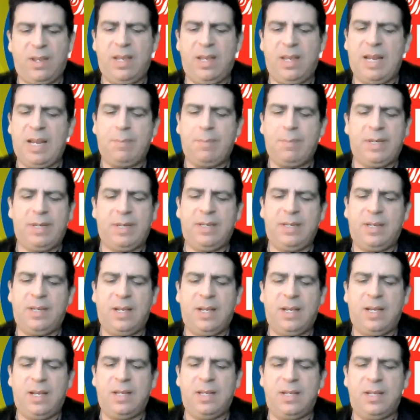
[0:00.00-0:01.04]
And I've been
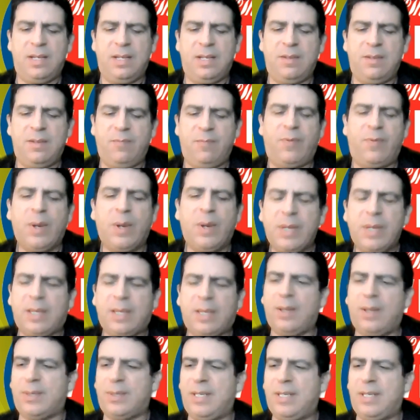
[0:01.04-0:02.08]
very
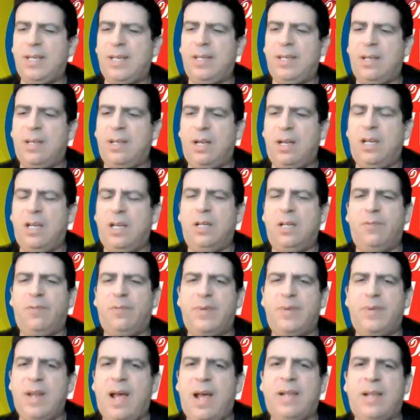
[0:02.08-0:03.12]
guilty
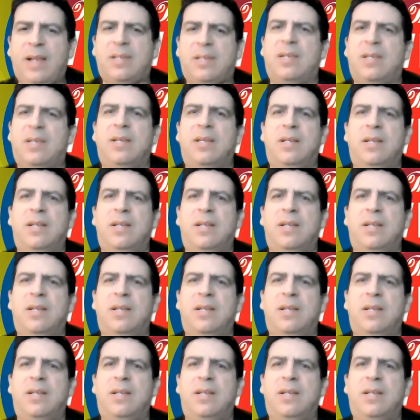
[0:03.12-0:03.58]
of not